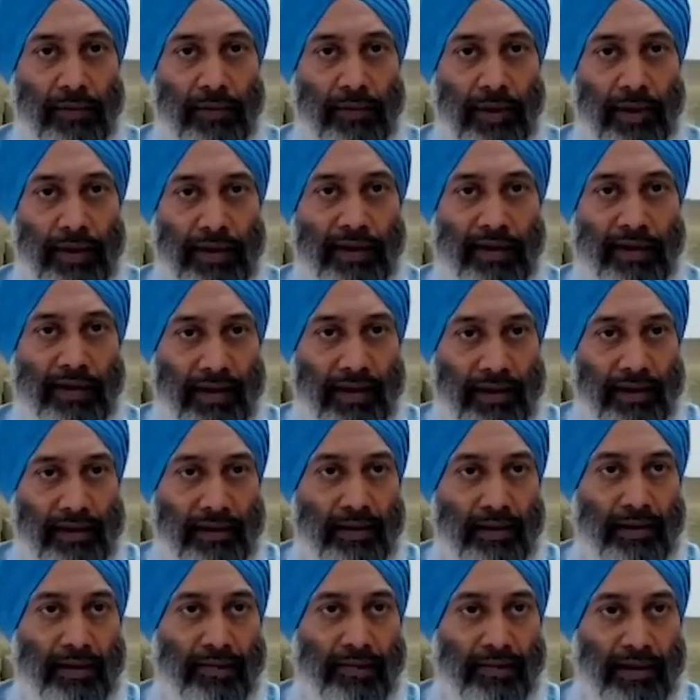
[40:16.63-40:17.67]
a money
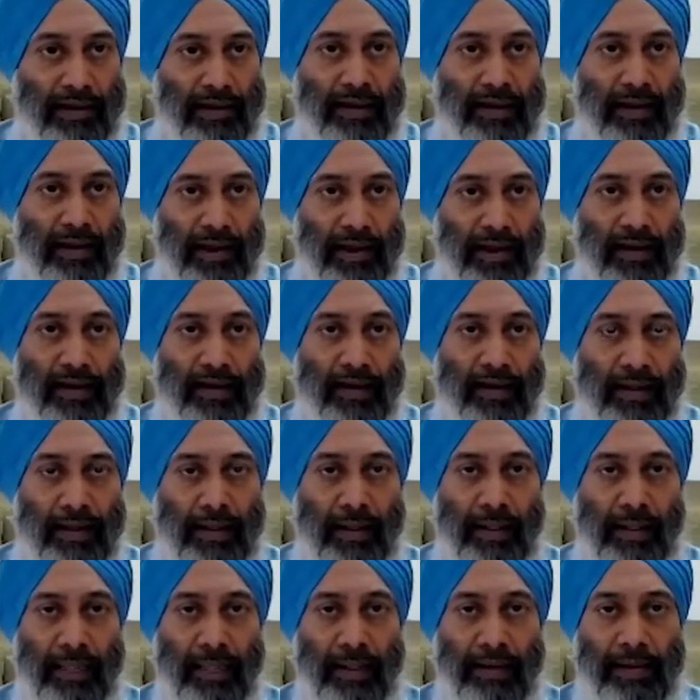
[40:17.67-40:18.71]
lender at a very high
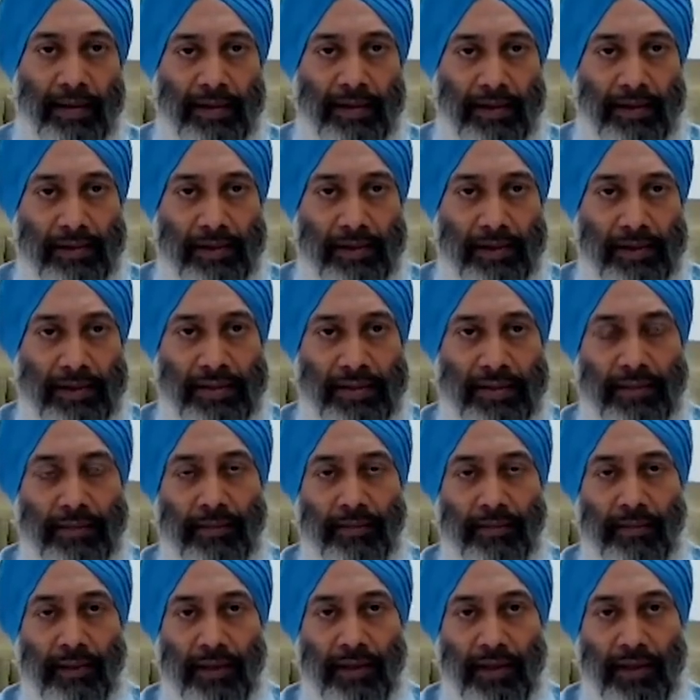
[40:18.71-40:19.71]
interest,